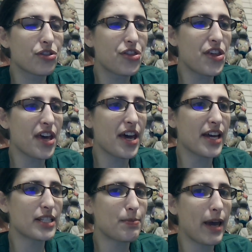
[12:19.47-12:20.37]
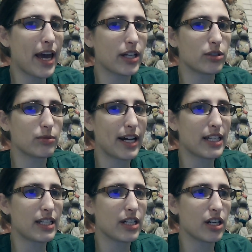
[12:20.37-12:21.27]
This panel right
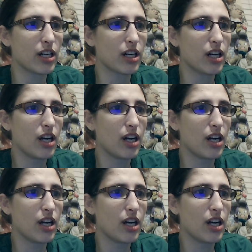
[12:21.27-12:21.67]
here